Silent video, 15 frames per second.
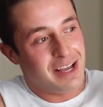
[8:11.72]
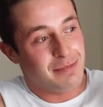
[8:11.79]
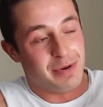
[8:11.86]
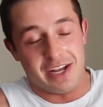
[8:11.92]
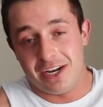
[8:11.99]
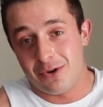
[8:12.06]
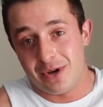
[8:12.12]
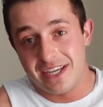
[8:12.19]

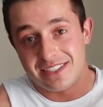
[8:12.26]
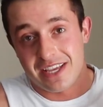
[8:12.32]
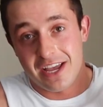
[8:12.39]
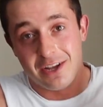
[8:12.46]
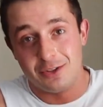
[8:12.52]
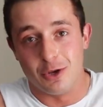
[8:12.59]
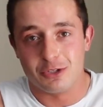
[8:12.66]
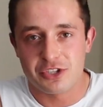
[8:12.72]
But anyways,
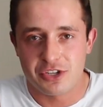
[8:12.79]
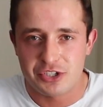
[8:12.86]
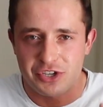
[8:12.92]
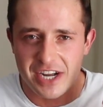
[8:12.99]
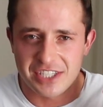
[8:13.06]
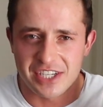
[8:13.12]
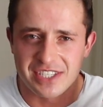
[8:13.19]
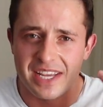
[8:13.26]
those are the
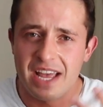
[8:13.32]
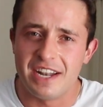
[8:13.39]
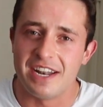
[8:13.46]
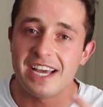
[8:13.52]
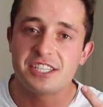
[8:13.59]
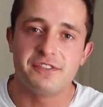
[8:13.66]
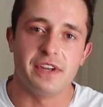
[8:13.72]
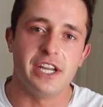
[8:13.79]
stretches.
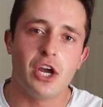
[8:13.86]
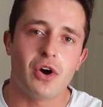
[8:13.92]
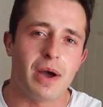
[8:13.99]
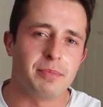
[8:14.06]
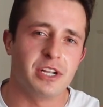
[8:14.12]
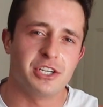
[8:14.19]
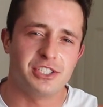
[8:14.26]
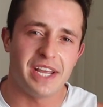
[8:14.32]
Next video,
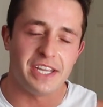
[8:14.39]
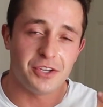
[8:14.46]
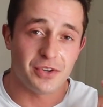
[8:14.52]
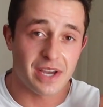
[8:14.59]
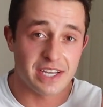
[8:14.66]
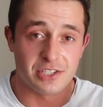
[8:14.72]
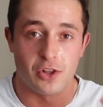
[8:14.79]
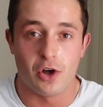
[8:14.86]
I'm going to take you
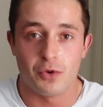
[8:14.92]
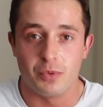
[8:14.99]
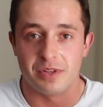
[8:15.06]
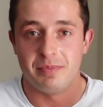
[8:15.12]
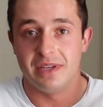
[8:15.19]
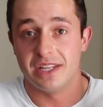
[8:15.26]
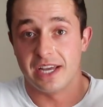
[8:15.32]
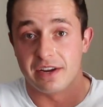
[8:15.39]
guys along
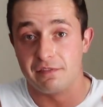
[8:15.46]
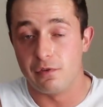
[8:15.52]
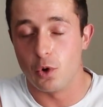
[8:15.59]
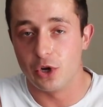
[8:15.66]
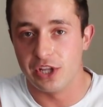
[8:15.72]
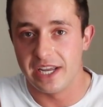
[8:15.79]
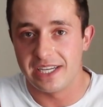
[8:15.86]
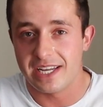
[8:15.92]
with me like
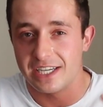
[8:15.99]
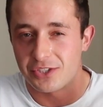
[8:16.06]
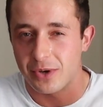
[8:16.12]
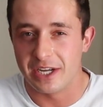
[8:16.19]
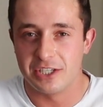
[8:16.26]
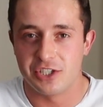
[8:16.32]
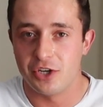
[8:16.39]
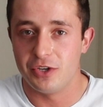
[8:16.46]
for leg day so
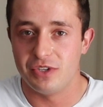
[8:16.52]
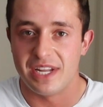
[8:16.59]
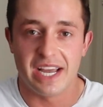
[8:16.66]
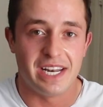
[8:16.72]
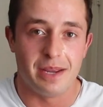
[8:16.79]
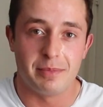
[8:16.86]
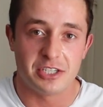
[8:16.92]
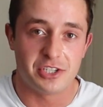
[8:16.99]
I can show you
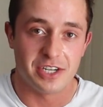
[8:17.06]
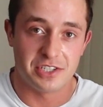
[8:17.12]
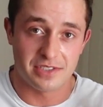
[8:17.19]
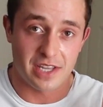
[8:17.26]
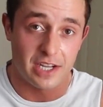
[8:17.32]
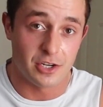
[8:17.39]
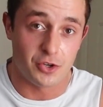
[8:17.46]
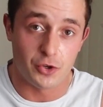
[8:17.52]
dynamic stretches
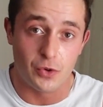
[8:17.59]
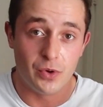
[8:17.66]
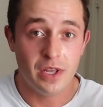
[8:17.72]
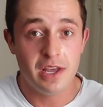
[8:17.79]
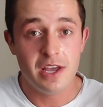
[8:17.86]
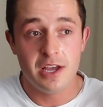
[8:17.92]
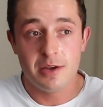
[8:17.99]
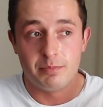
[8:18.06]
that I
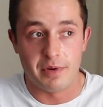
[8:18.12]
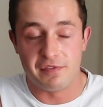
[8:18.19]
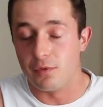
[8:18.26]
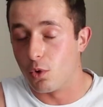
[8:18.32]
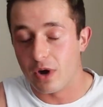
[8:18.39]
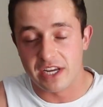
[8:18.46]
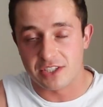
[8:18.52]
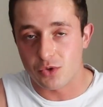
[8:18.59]
do
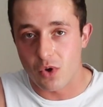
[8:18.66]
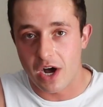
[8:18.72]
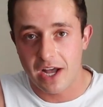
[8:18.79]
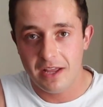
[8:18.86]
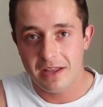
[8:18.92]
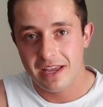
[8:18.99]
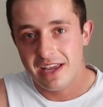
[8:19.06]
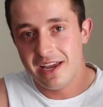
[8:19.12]
before I
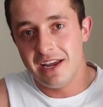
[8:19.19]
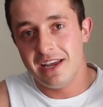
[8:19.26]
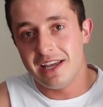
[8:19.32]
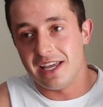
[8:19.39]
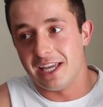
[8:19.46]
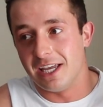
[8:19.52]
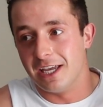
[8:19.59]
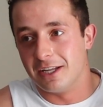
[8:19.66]
squat.
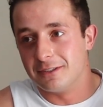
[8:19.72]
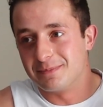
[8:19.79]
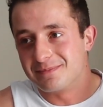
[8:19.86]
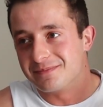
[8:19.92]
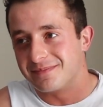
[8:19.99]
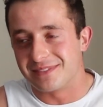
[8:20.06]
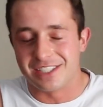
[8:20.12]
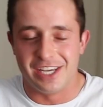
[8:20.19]

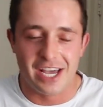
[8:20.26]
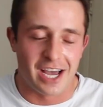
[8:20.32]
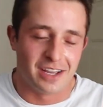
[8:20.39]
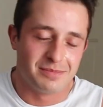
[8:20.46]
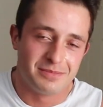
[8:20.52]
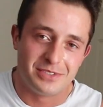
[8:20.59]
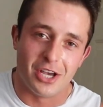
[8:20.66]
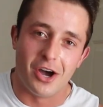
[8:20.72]
And
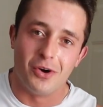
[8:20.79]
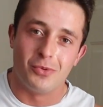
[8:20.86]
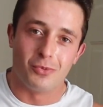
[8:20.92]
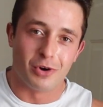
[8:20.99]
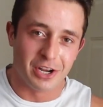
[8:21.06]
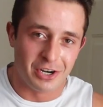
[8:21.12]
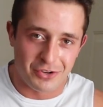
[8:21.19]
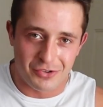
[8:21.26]
yeah, so
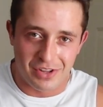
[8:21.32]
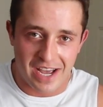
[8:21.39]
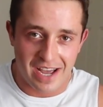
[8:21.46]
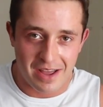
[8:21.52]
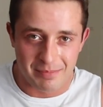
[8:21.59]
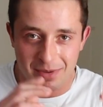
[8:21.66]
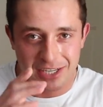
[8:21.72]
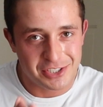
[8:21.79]
we're going to do
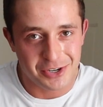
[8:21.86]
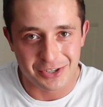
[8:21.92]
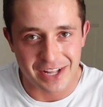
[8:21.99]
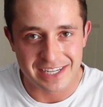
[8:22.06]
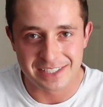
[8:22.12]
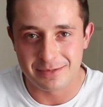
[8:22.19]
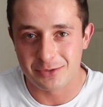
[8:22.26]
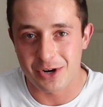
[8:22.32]
that. Make sure to
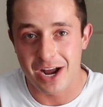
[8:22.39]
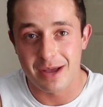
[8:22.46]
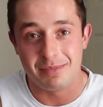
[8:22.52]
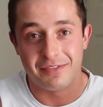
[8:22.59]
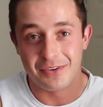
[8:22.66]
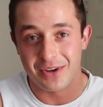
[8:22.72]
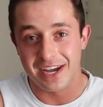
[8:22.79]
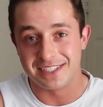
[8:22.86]
like and
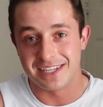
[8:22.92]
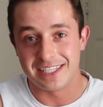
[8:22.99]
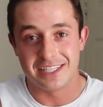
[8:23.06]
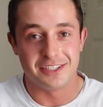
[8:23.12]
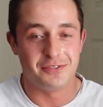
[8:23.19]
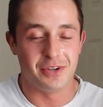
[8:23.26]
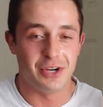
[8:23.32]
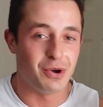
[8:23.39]
subscribe if you guys like
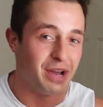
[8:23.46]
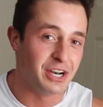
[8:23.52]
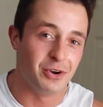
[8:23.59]
this video.